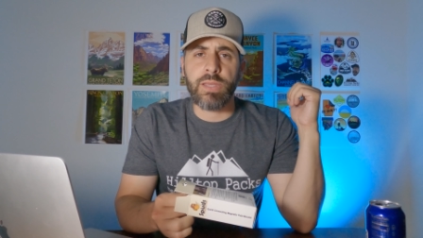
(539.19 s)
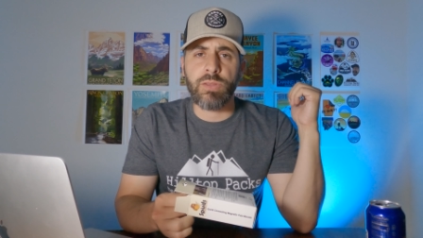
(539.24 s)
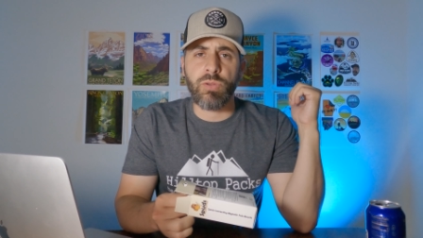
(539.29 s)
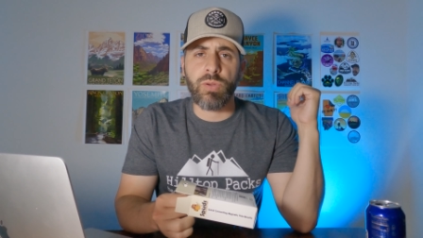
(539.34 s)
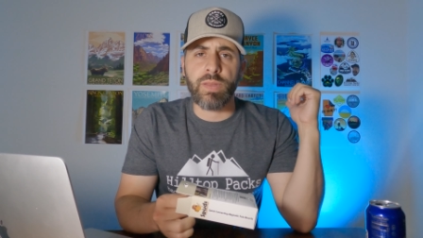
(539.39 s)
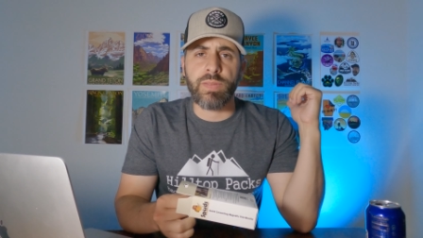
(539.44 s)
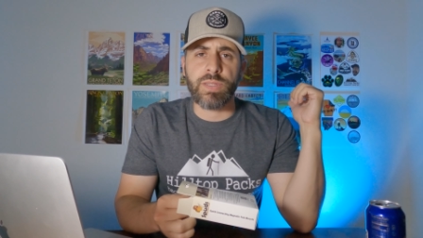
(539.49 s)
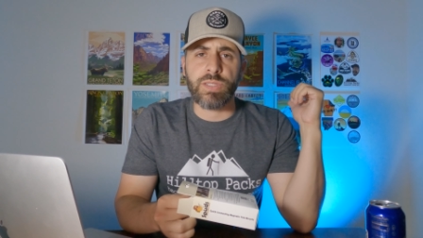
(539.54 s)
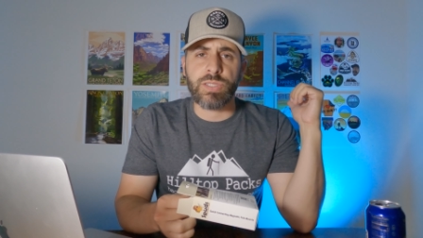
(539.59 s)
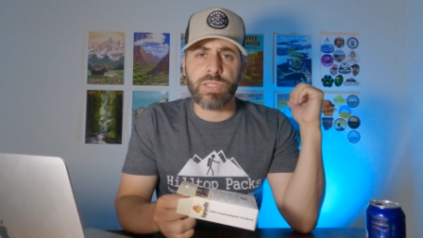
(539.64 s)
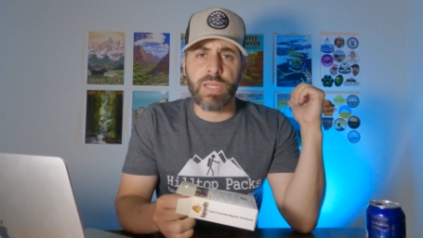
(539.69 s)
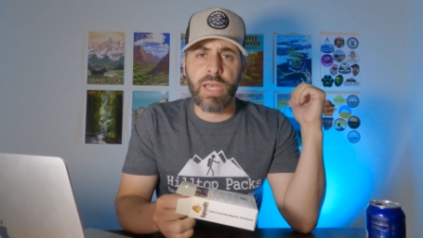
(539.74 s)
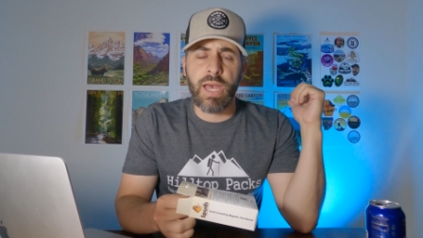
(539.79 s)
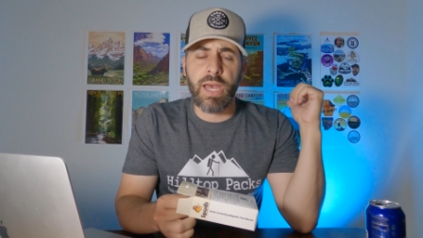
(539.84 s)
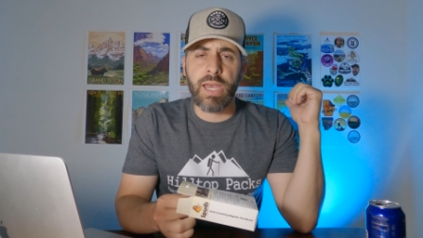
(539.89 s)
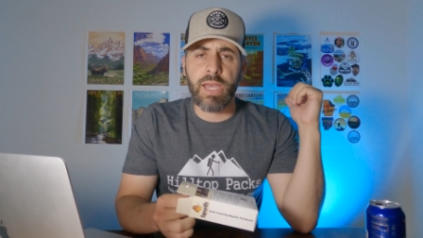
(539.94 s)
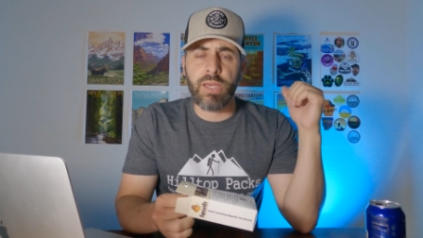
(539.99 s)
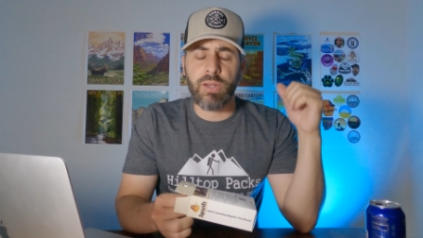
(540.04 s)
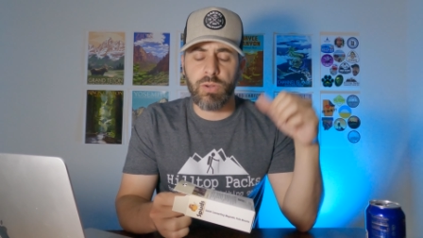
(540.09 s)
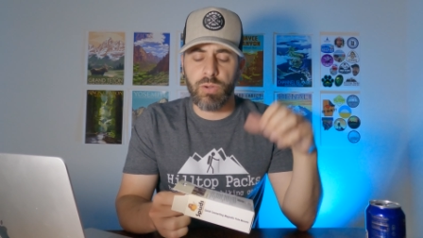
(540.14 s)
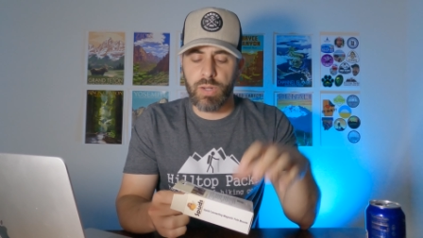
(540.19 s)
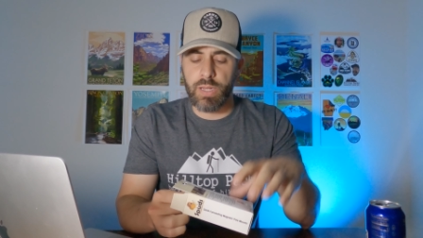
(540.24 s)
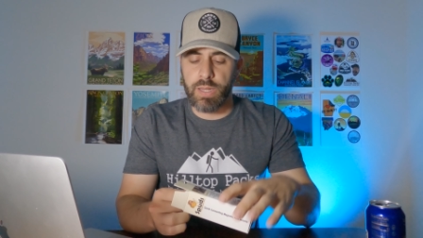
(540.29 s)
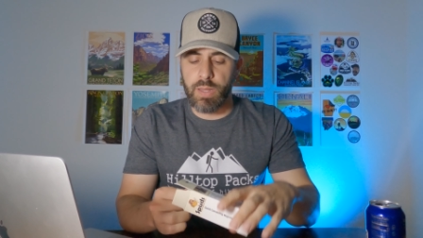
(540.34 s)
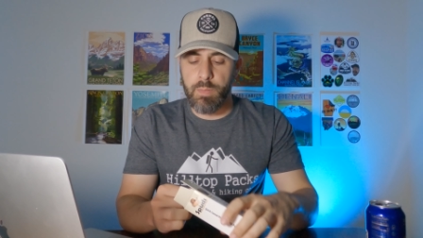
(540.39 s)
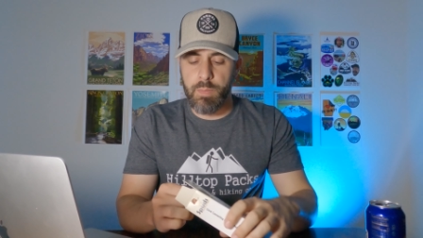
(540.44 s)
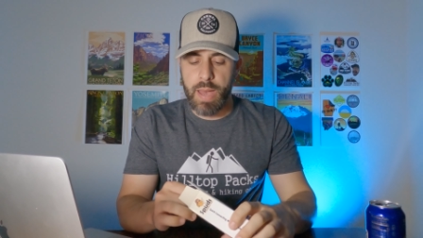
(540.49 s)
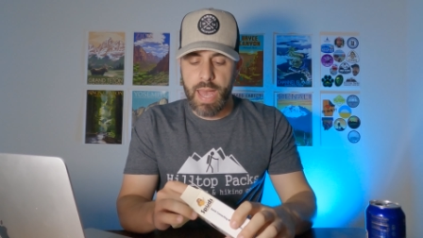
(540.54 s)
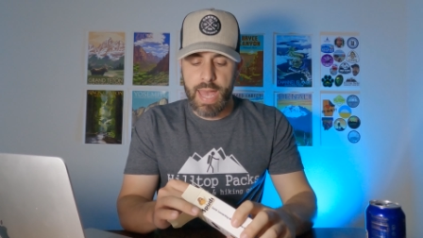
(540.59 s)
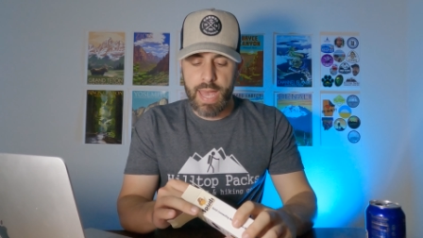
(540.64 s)
either on the side or on
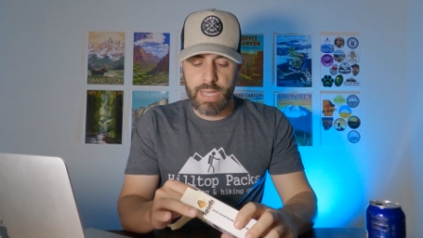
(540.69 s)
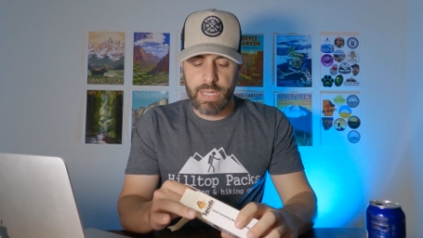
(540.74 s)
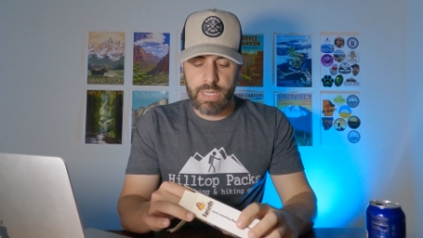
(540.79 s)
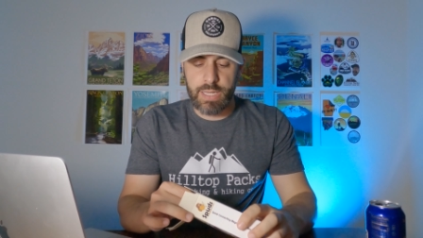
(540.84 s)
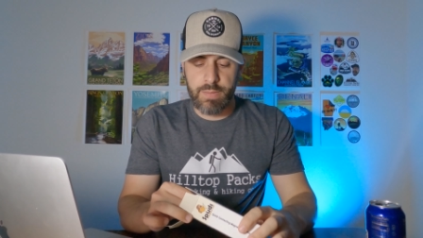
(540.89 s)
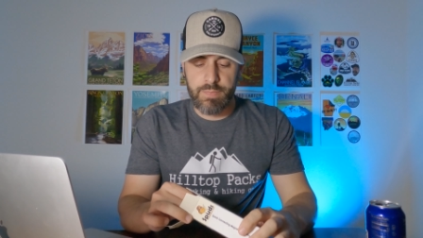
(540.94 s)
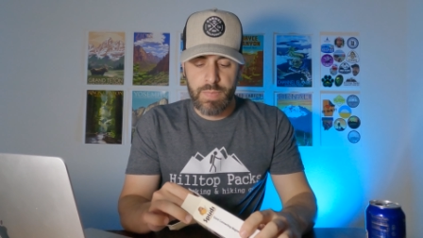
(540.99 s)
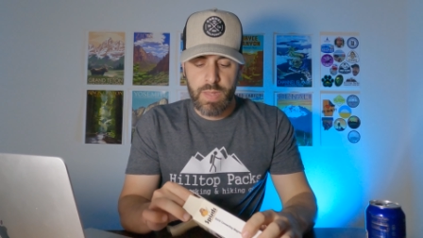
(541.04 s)
the back.